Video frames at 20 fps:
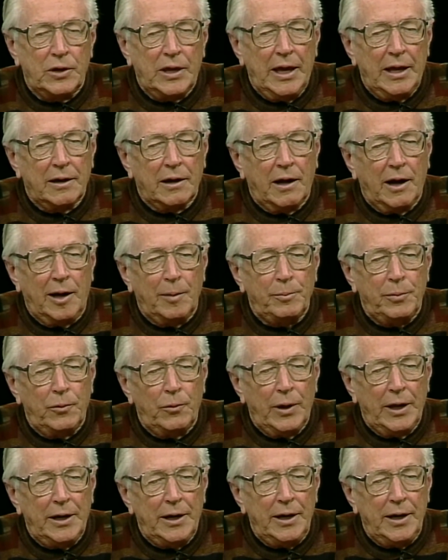you can't
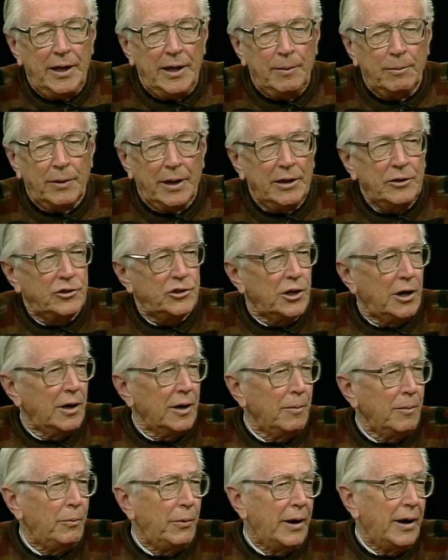copyright a name like
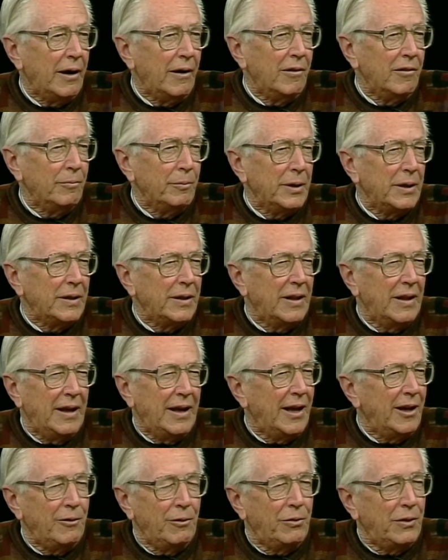Charlie Brown, but
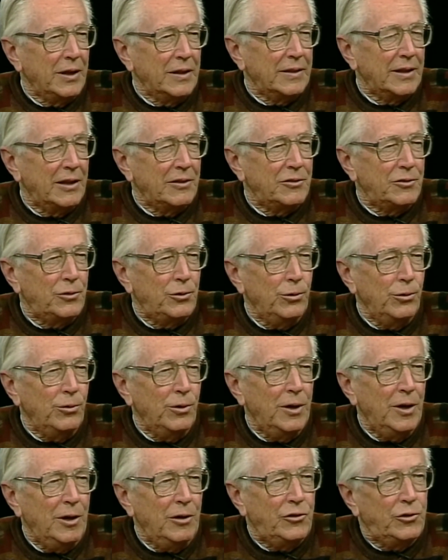I don't think that's
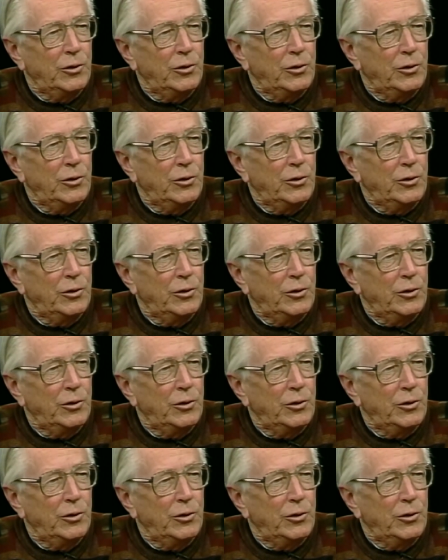true.